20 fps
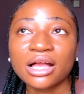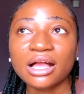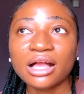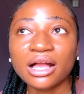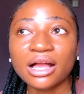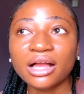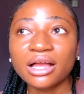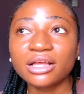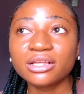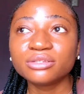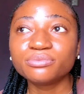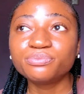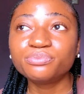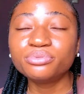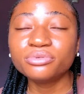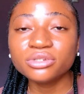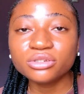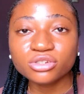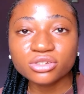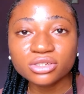and
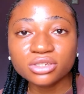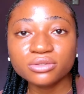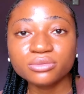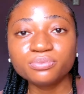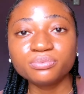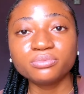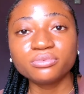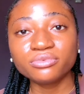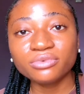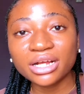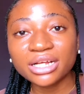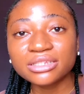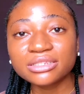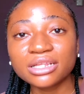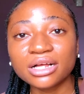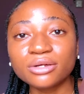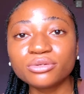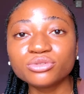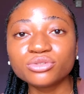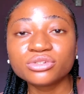just write
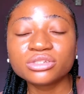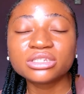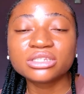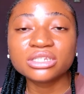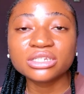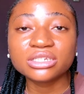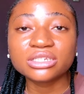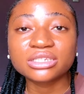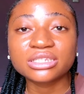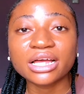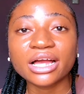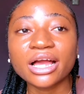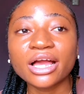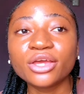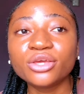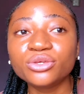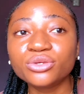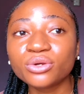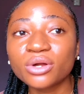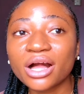down those things that
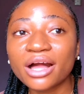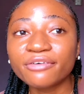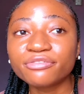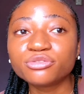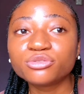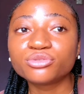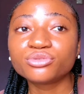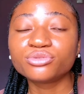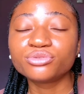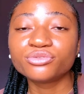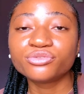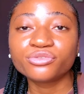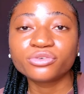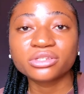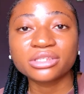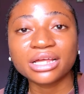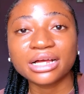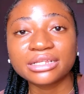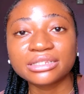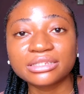you have to do for
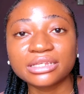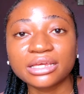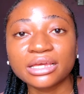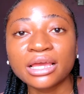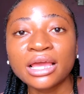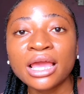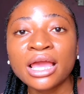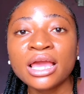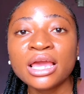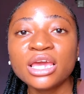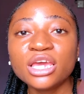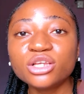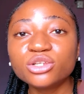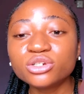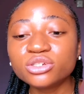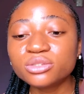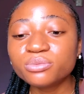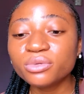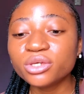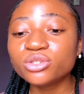that day. It
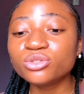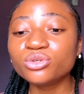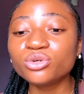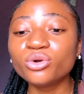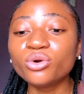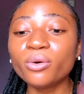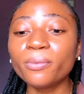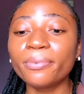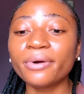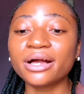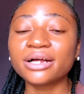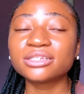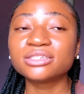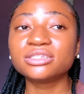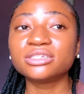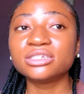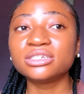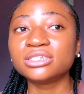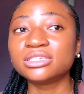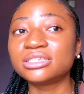just makes you go back to
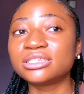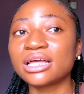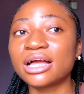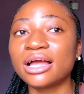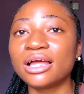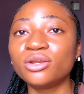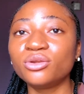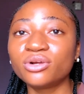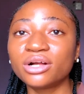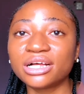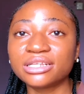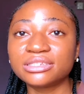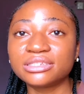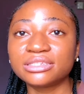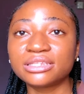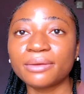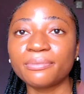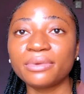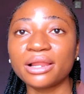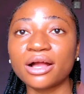it and look at it
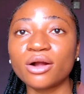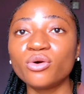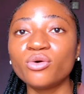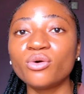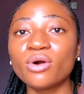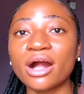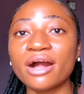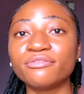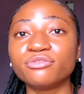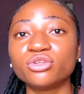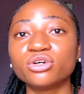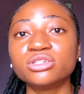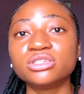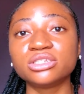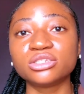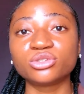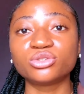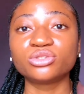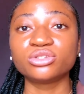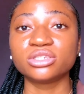and be like, oh, I've done
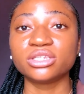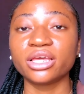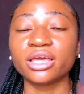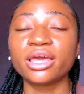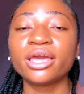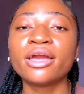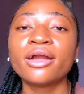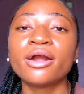this today,